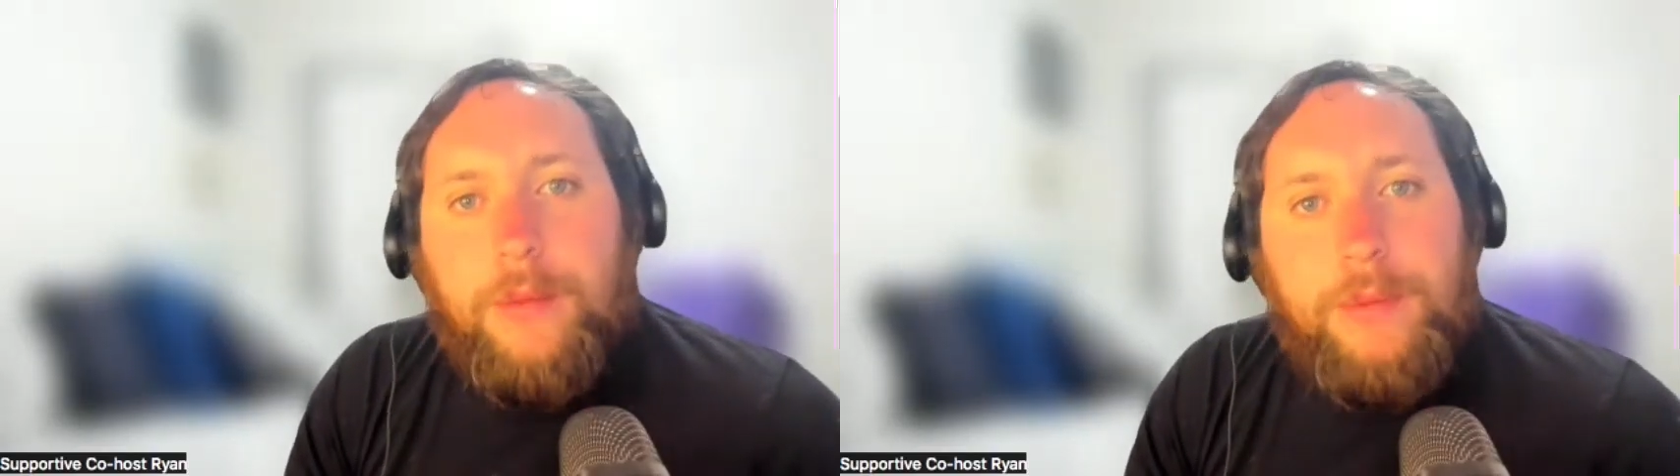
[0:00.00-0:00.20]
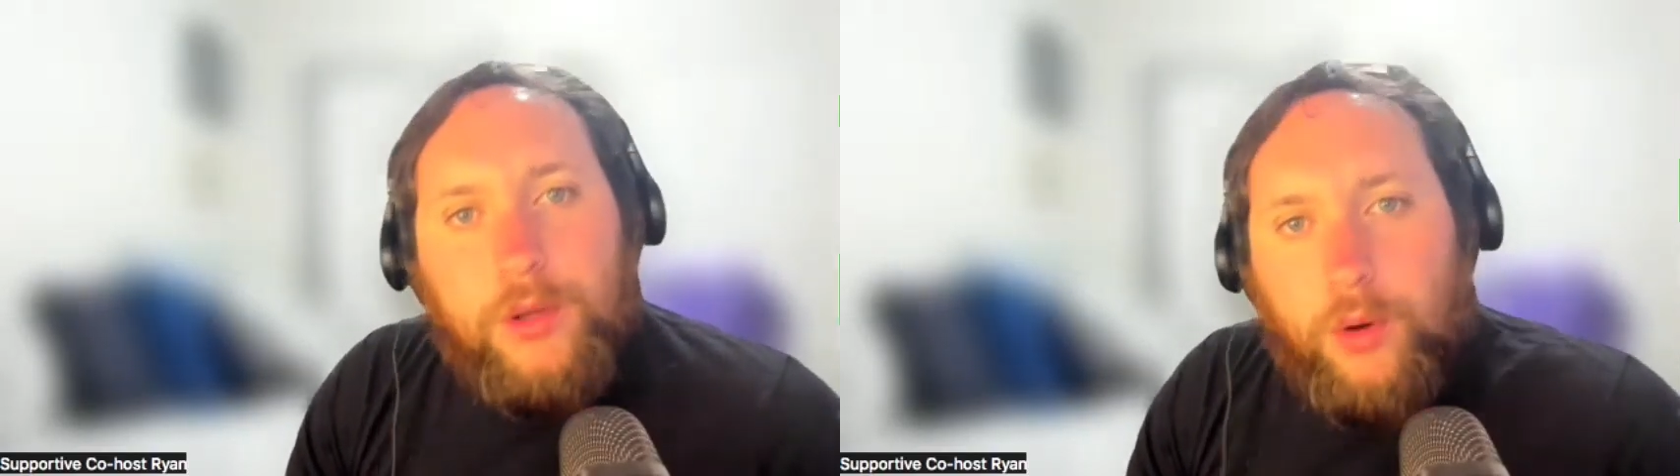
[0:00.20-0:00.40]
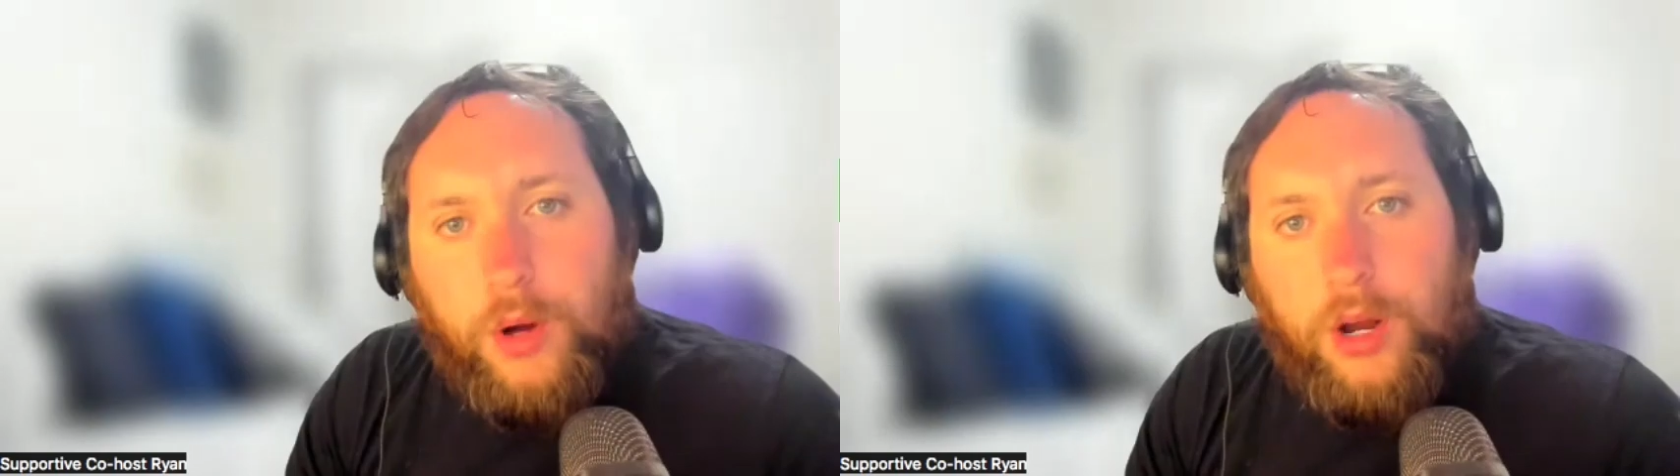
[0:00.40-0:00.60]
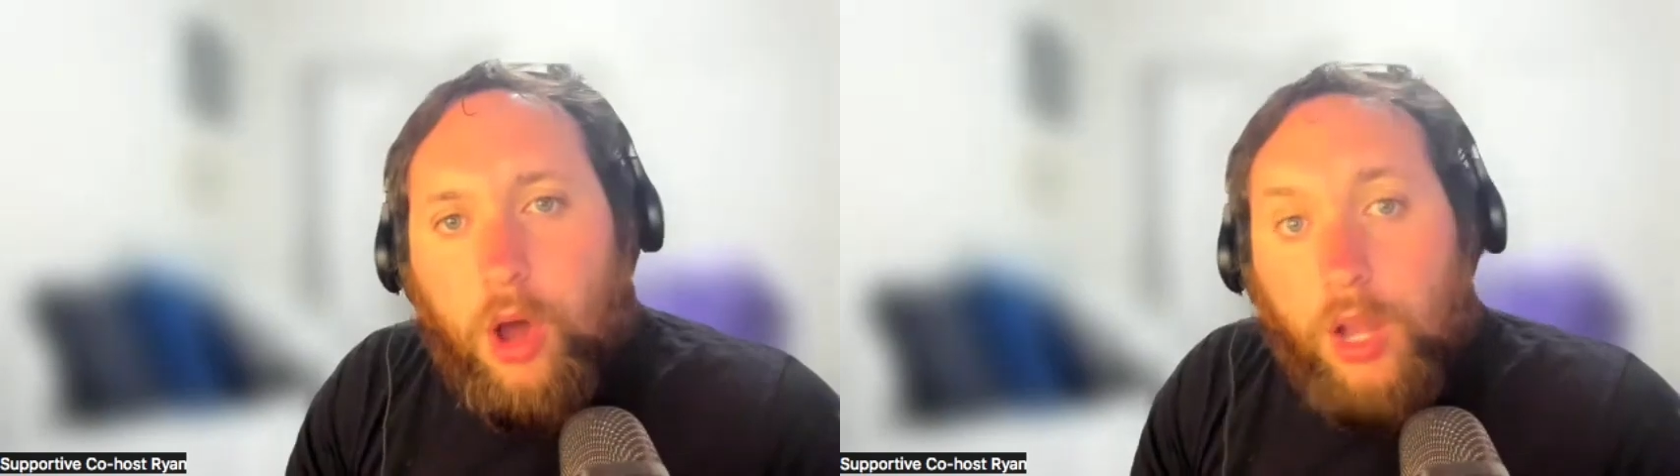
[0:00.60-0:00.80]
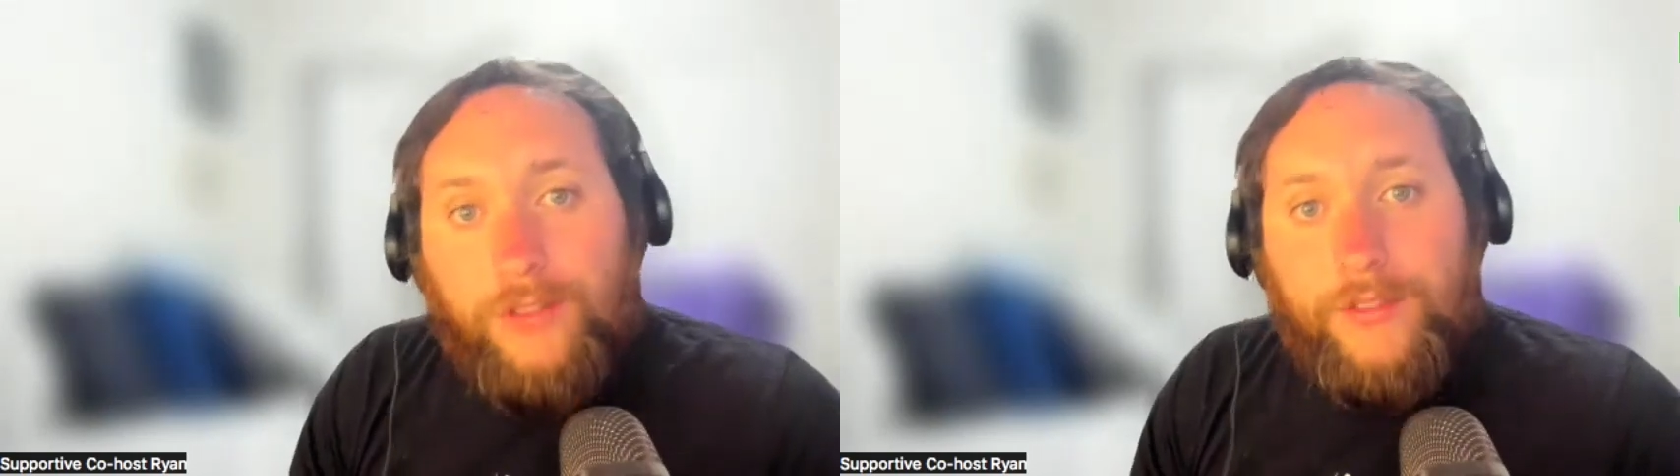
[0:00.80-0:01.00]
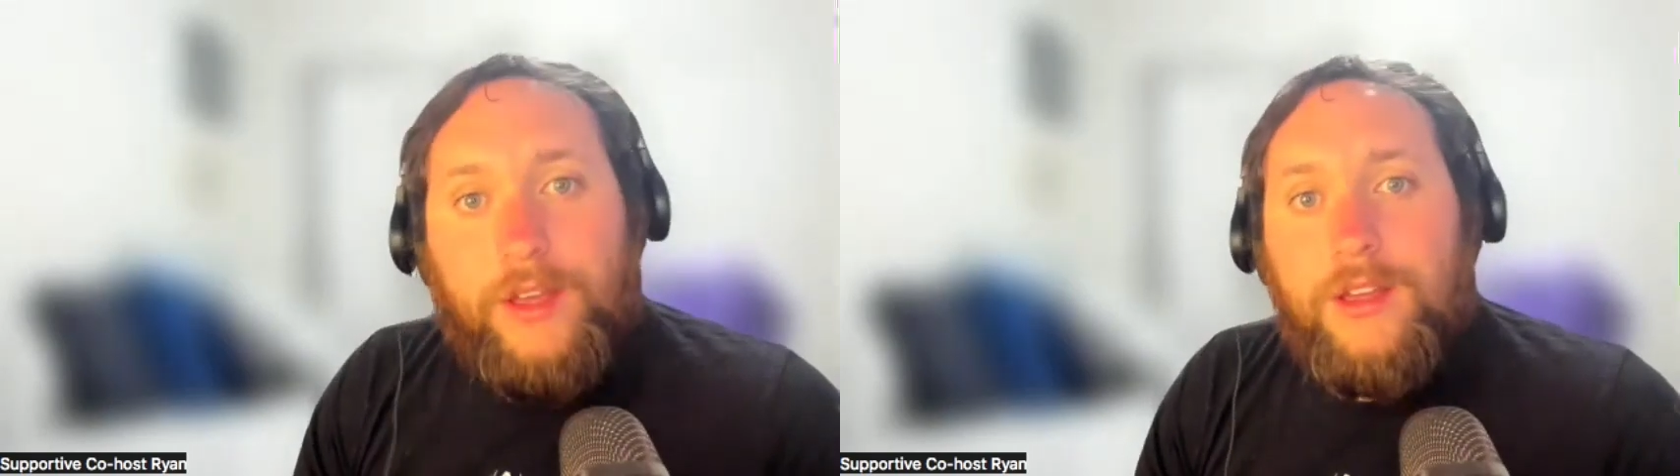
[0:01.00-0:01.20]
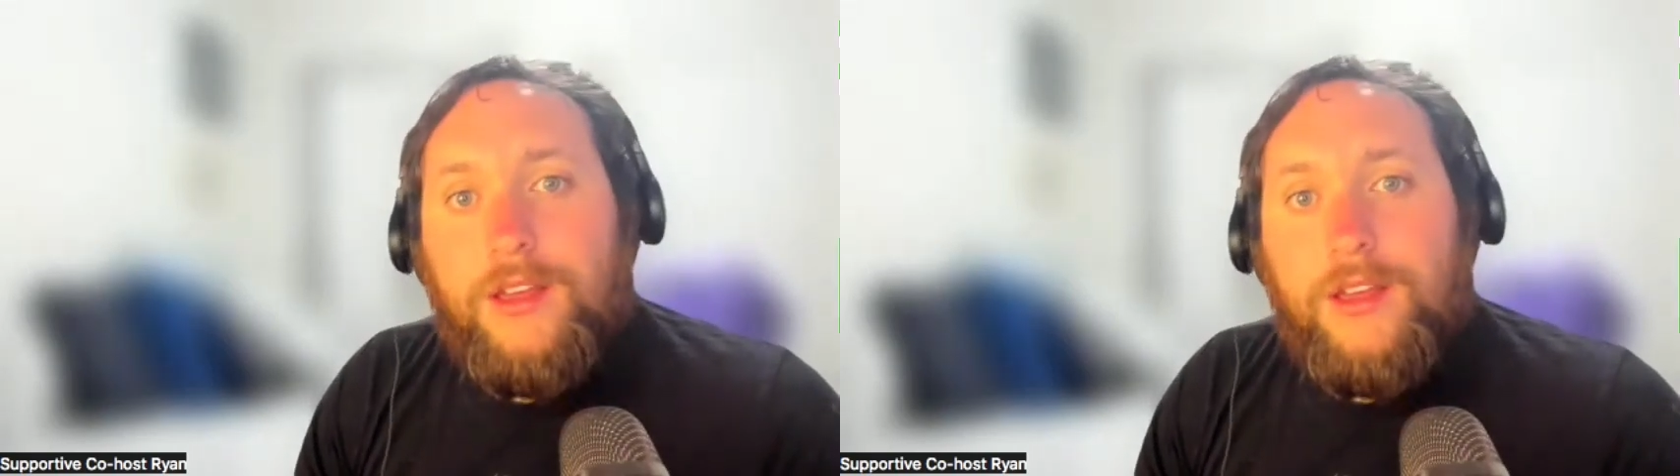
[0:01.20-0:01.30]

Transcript: up in court, all of it.